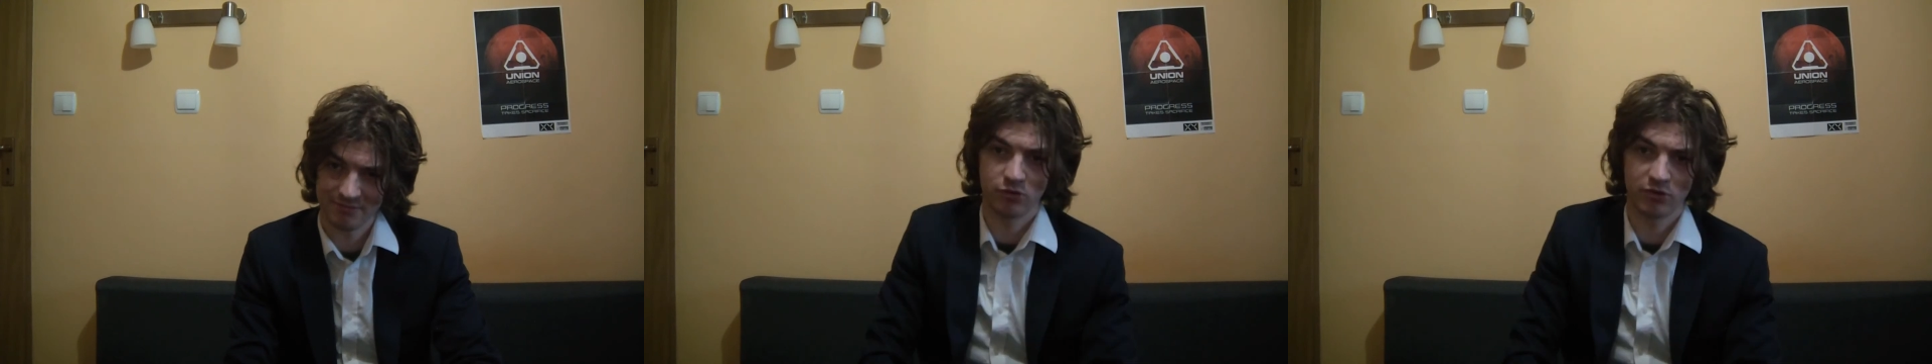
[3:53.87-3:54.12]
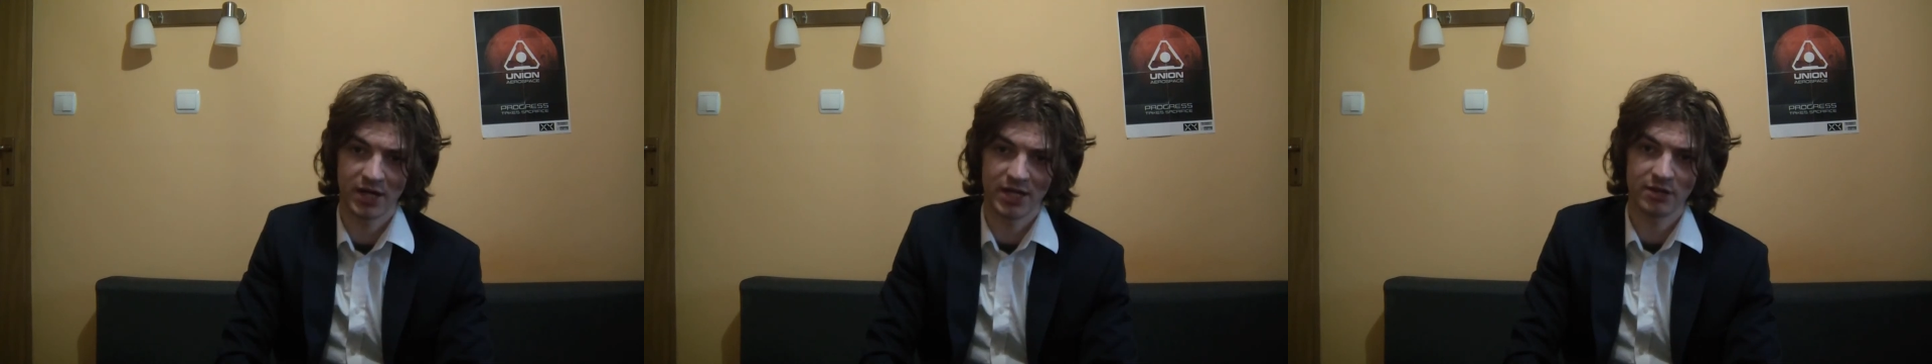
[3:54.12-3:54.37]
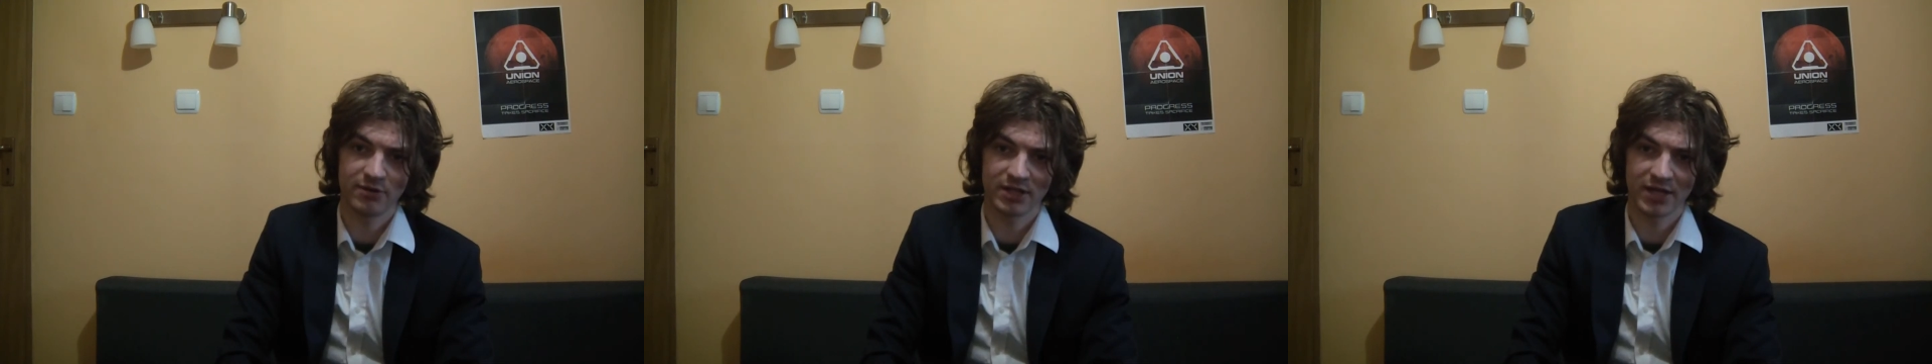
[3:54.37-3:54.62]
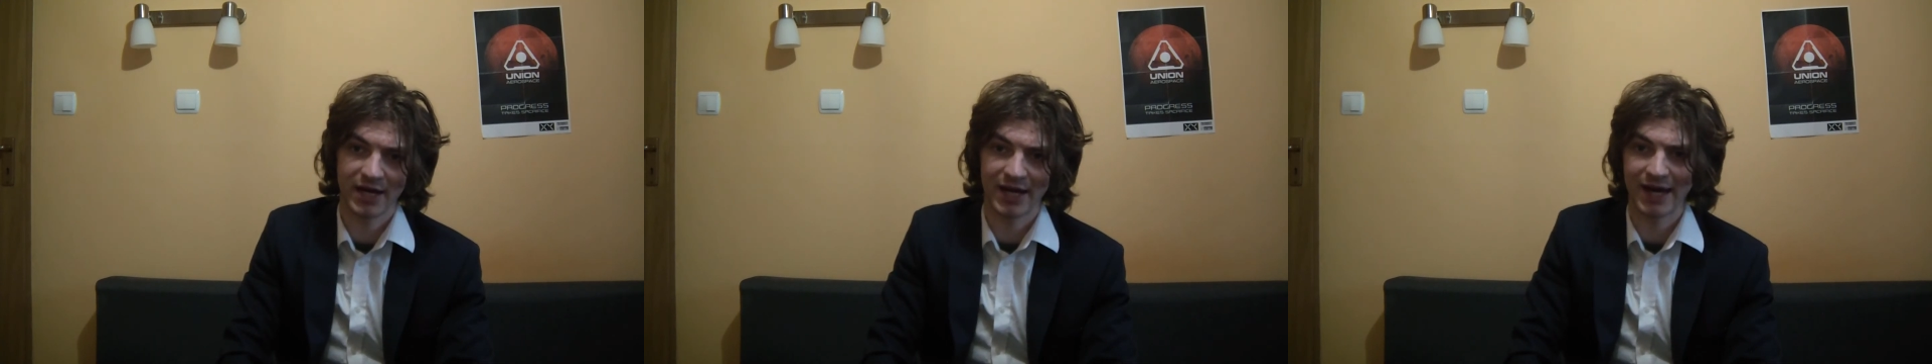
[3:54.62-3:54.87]
To
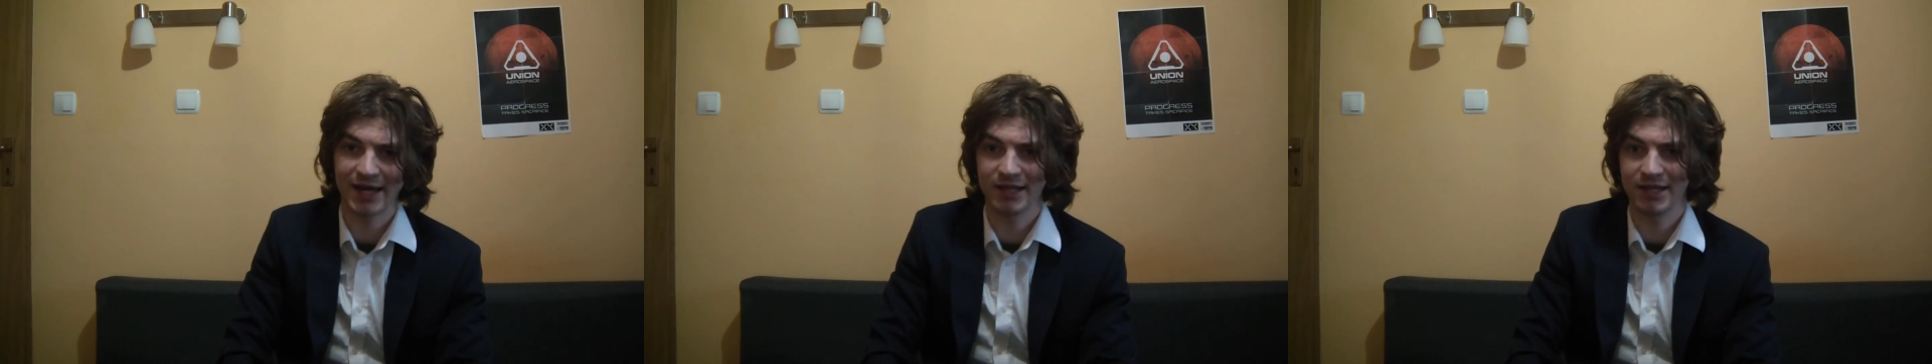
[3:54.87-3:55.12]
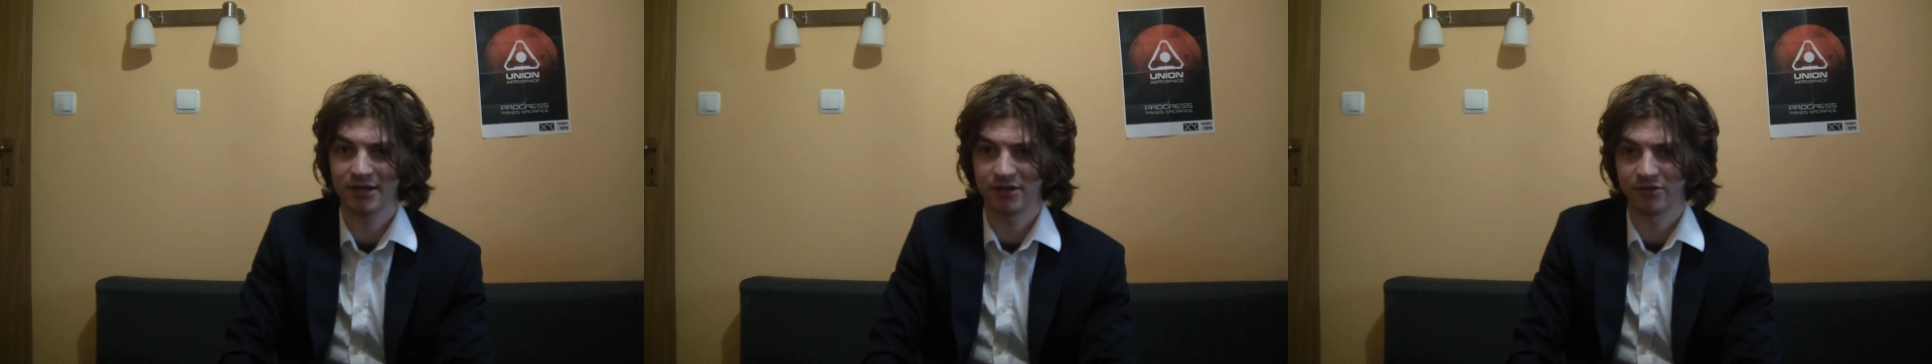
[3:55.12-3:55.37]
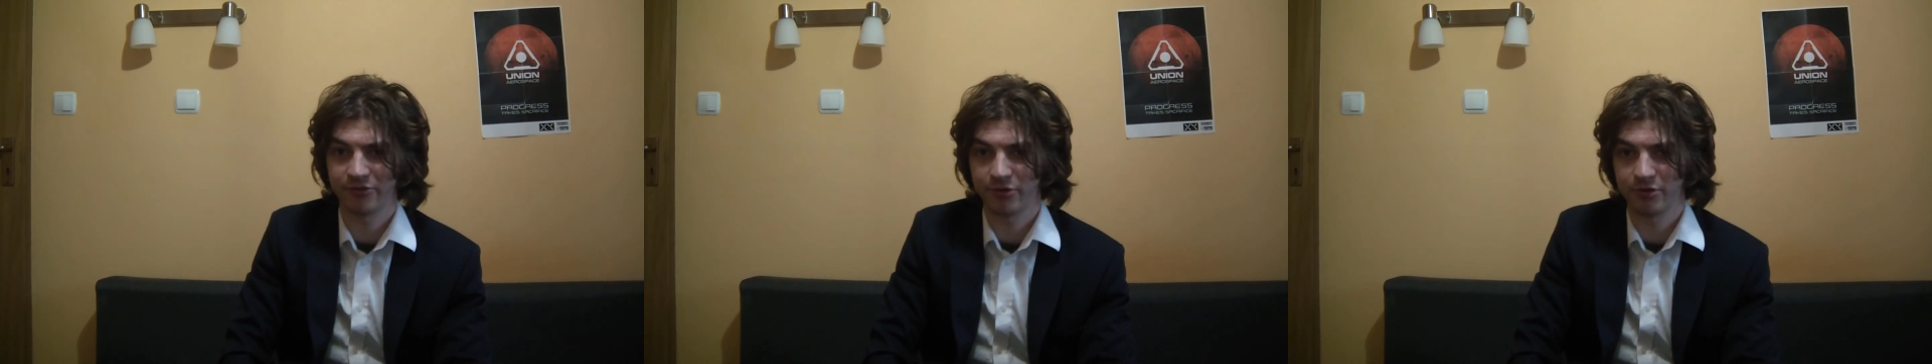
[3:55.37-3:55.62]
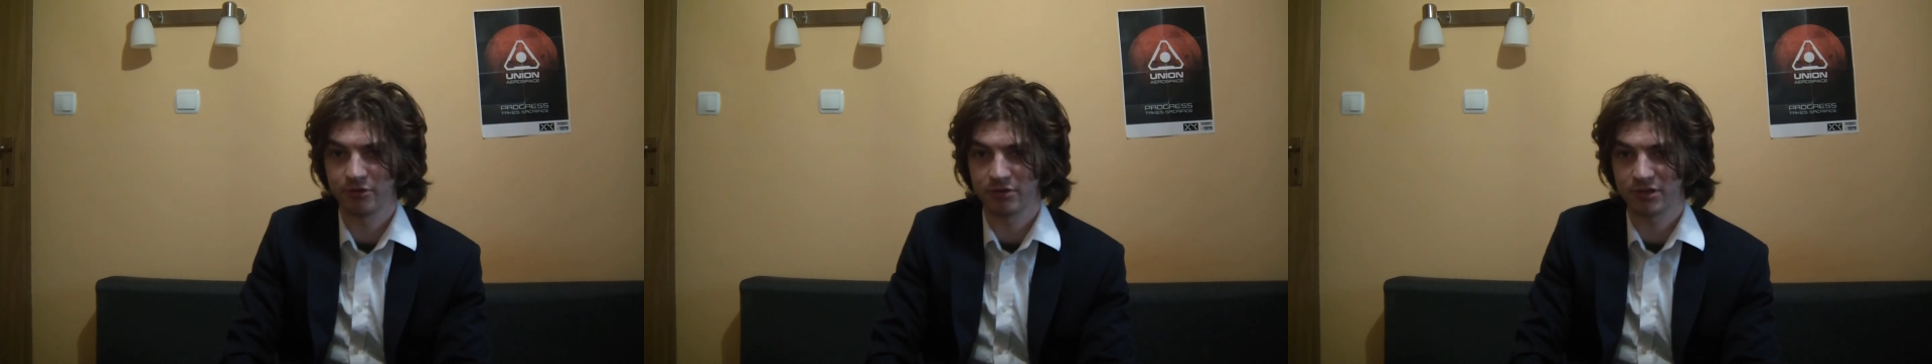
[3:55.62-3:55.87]
anyone highly
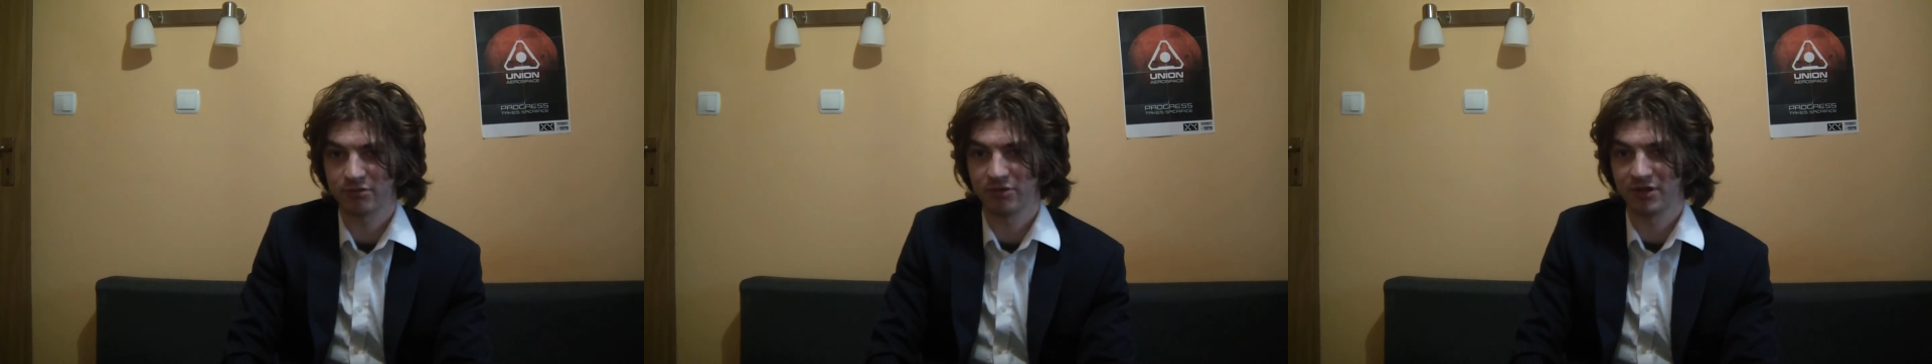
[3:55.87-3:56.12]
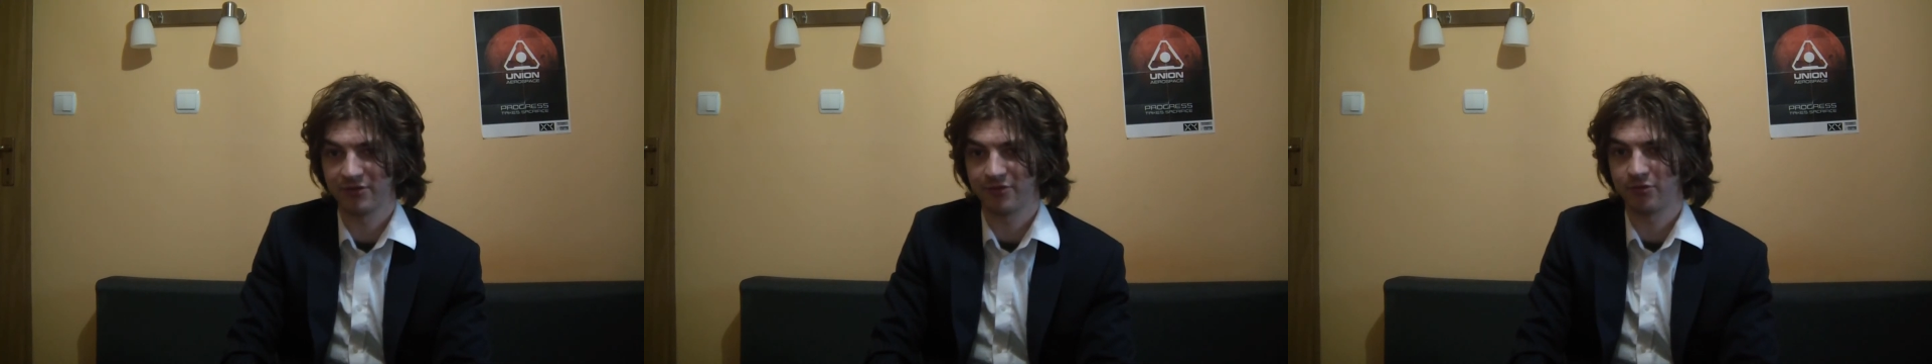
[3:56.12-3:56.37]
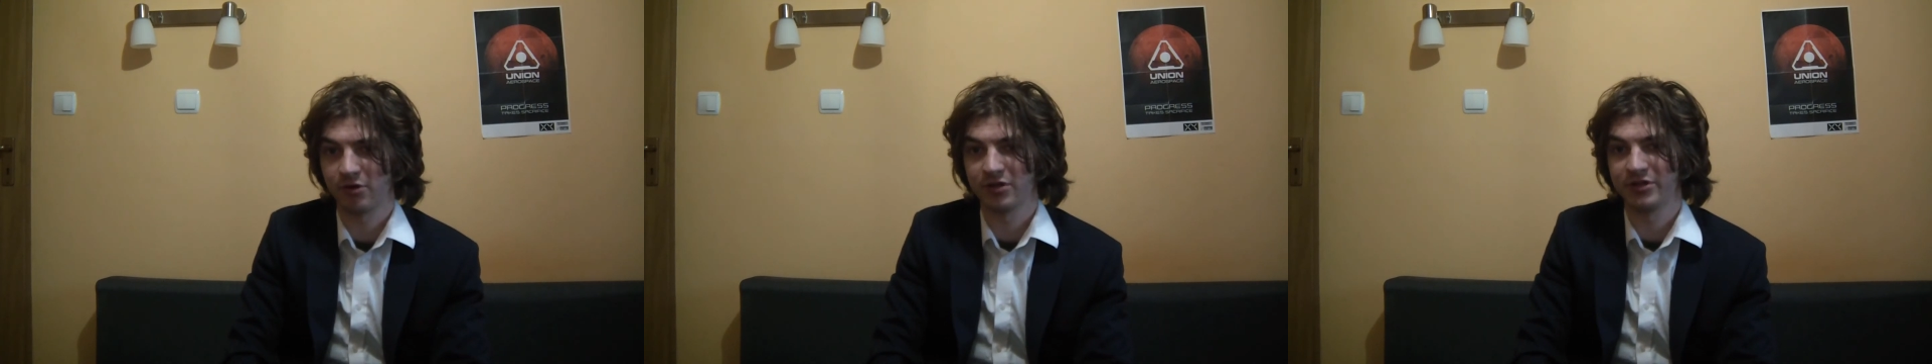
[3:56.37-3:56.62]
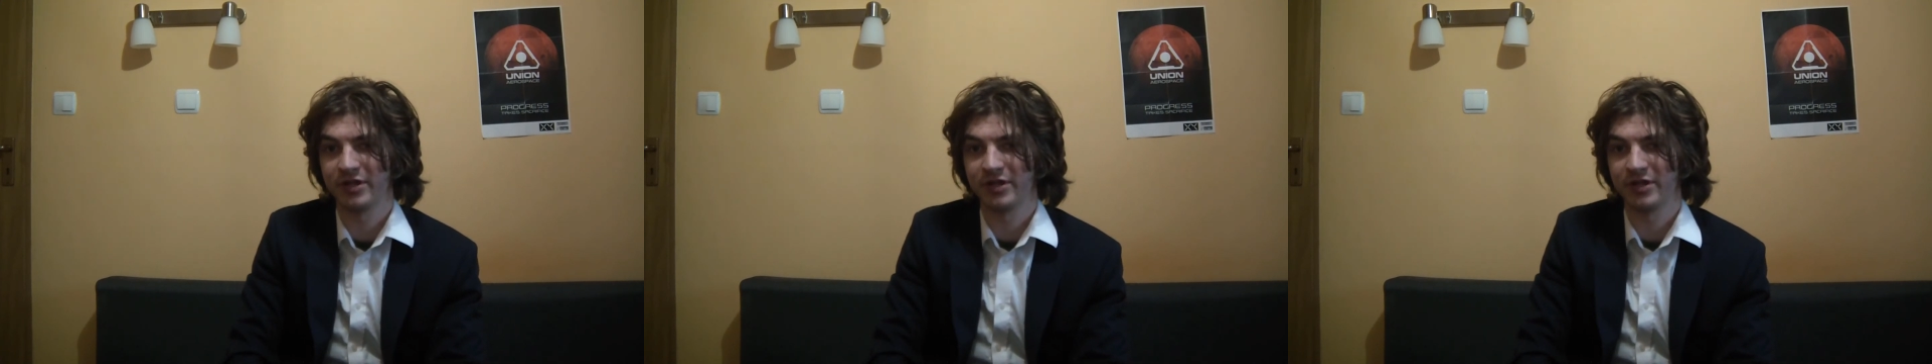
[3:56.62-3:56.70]
confused with what